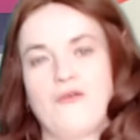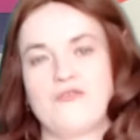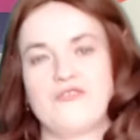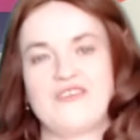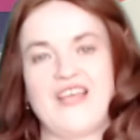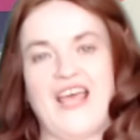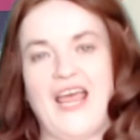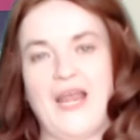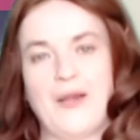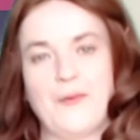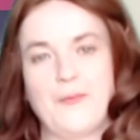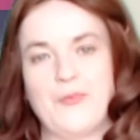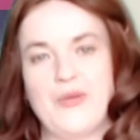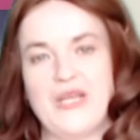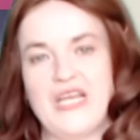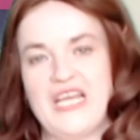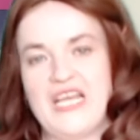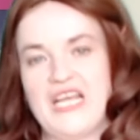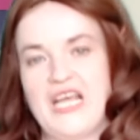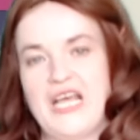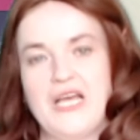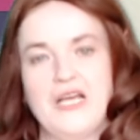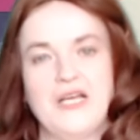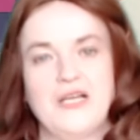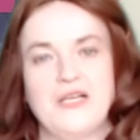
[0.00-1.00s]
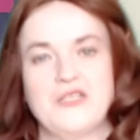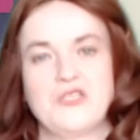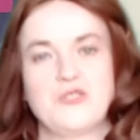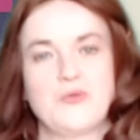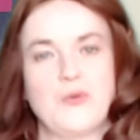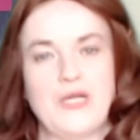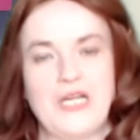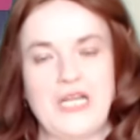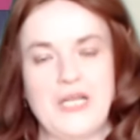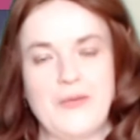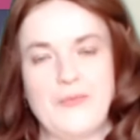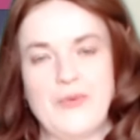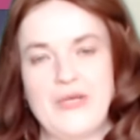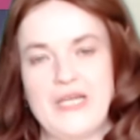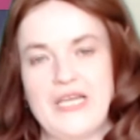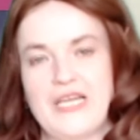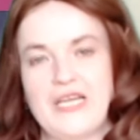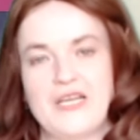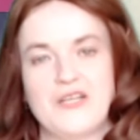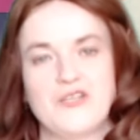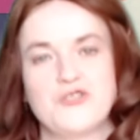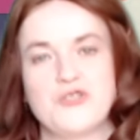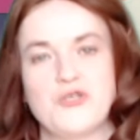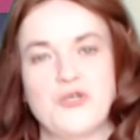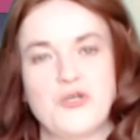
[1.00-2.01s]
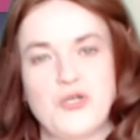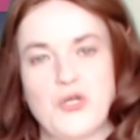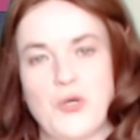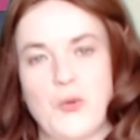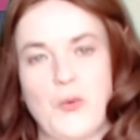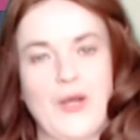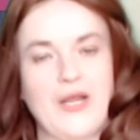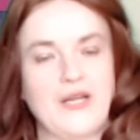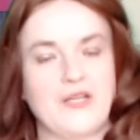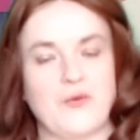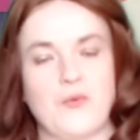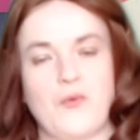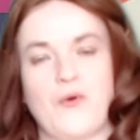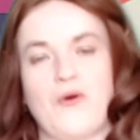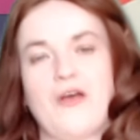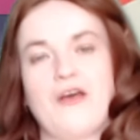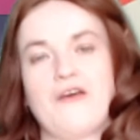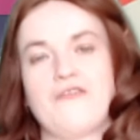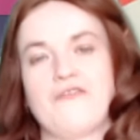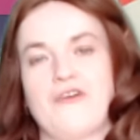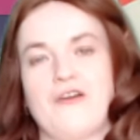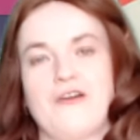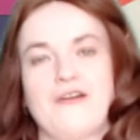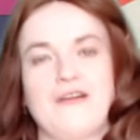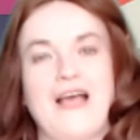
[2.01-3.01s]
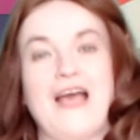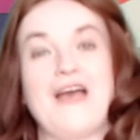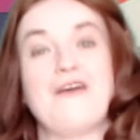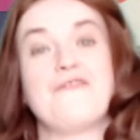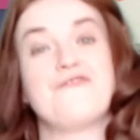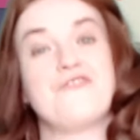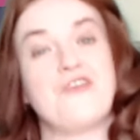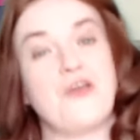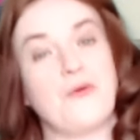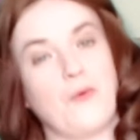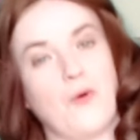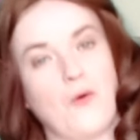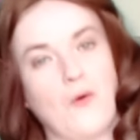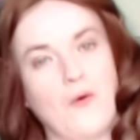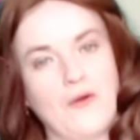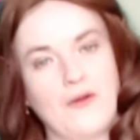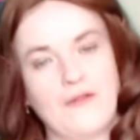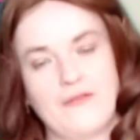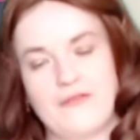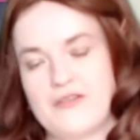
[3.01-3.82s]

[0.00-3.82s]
ten p. twenty p, two quid, whatever, if you want.